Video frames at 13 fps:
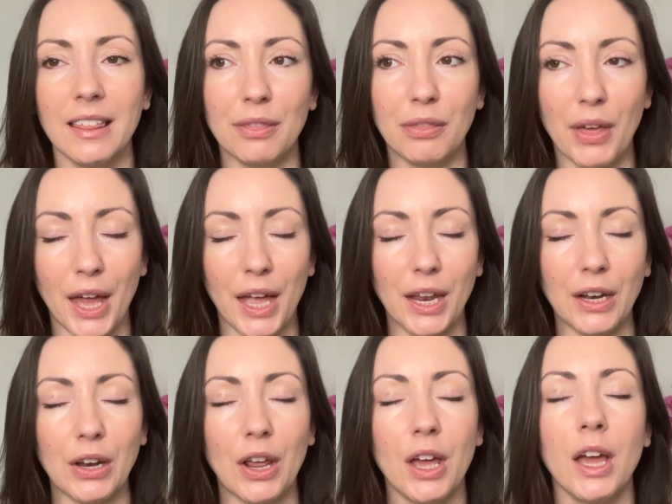
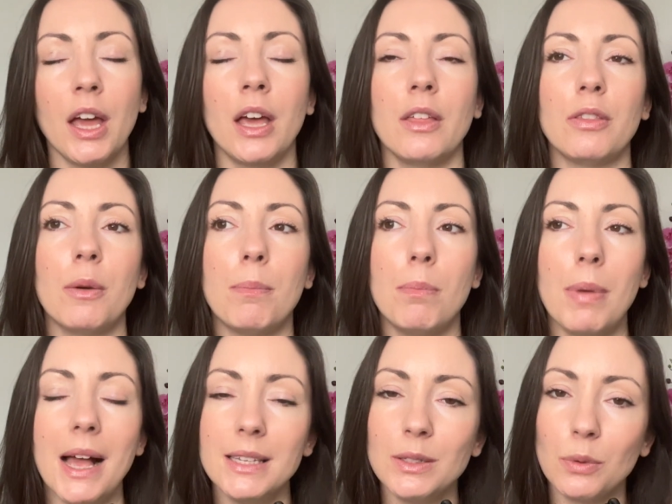then the
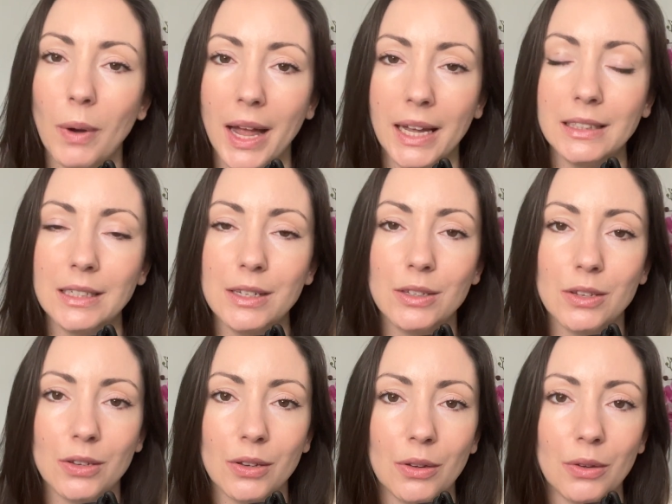best way
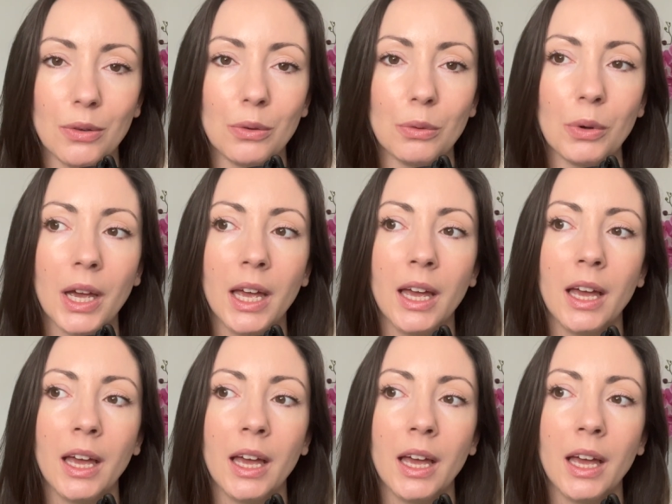to